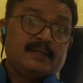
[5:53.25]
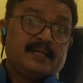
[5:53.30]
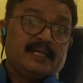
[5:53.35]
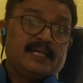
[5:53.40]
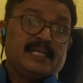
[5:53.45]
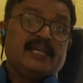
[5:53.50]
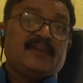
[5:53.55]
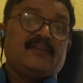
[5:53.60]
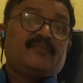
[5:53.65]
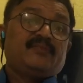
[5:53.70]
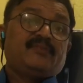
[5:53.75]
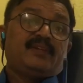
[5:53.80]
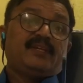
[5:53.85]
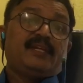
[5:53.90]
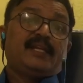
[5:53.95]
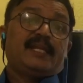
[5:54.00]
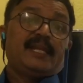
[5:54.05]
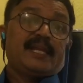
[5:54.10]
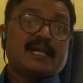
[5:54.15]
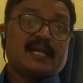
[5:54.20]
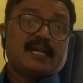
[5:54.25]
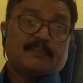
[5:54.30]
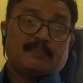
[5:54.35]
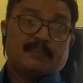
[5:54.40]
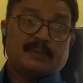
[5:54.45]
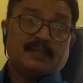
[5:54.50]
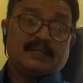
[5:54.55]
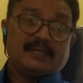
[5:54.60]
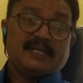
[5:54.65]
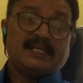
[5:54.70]
if any
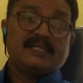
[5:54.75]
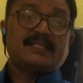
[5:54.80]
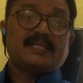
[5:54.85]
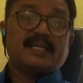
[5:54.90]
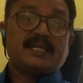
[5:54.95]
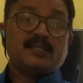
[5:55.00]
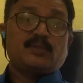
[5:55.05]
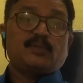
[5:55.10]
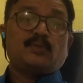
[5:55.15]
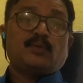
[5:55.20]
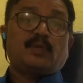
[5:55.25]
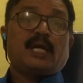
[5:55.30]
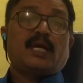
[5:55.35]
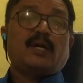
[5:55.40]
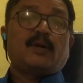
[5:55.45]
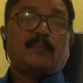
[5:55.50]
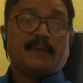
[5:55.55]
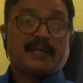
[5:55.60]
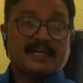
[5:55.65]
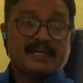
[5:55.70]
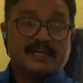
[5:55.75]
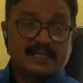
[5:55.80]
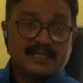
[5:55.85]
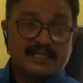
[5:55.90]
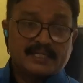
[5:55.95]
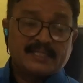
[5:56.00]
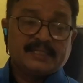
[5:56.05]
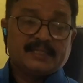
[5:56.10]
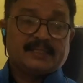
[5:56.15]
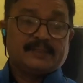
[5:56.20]
couple desires to have
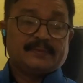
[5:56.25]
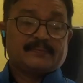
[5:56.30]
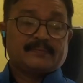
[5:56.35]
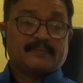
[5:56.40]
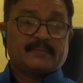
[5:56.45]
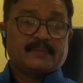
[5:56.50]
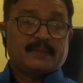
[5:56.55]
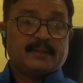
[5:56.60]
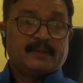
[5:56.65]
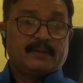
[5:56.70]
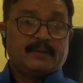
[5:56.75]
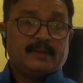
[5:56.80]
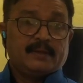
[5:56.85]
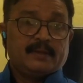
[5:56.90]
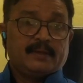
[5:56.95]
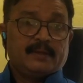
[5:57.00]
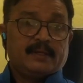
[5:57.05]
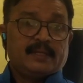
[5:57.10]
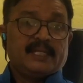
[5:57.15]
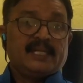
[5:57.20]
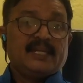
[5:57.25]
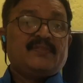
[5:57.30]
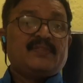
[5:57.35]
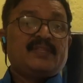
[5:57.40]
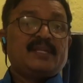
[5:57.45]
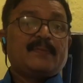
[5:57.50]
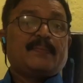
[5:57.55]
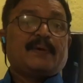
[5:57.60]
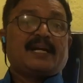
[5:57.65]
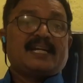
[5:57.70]
pregnancy, if they
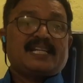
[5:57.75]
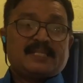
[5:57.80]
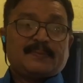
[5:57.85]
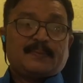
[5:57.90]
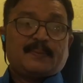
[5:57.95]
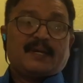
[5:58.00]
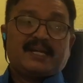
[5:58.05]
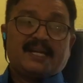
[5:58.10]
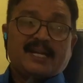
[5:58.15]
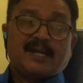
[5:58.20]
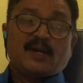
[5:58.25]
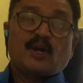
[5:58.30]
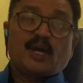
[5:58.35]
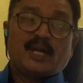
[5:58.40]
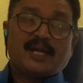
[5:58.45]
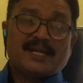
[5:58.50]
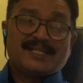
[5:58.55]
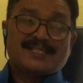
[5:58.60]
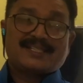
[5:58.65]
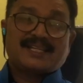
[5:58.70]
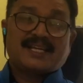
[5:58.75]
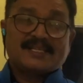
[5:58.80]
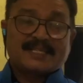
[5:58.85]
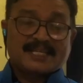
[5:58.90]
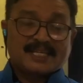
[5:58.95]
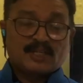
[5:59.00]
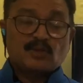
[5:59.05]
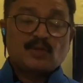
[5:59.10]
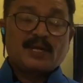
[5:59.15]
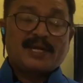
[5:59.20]
participate in coitus or
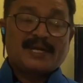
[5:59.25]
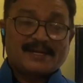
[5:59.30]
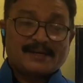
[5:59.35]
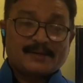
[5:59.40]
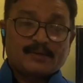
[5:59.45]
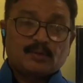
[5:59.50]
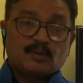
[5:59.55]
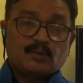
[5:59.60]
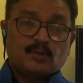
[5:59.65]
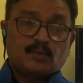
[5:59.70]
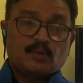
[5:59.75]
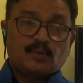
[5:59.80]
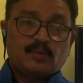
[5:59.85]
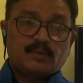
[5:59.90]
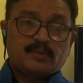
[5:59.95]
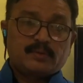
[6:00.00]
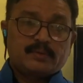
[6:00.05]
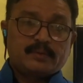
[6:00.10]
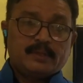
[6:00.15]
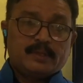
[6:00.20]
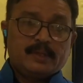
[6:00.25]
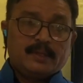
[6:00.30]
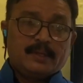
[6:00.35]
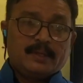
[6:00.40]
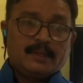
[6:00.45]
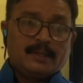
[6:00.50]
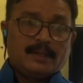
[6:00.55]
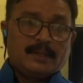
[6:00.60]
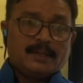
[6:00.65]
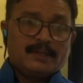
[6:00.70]
sexual intercourse,
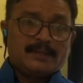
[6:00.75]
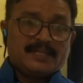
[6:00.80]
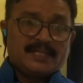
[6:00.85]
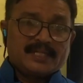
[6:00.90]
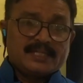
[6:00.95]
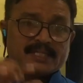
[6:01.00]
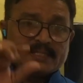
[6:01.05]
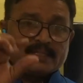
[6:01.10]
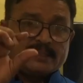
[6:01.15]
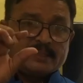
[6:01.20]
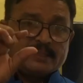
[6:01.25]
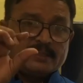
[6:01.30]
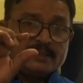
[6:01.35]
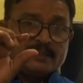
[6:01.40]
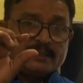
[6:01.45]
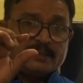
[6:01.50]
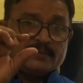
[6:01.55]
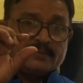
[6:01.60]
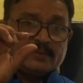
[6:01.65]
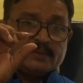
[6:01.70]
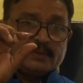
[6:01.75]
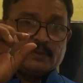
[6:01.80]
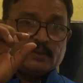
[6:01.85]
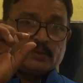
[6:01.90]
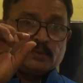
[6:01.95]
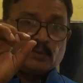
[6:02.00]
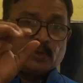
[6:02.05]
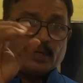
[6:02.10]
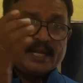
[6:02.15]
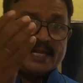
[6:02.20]
just
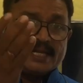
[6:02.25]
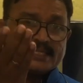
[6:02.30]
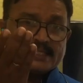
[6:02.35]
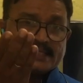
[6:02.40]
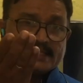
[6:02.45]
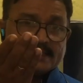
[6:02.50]
2 days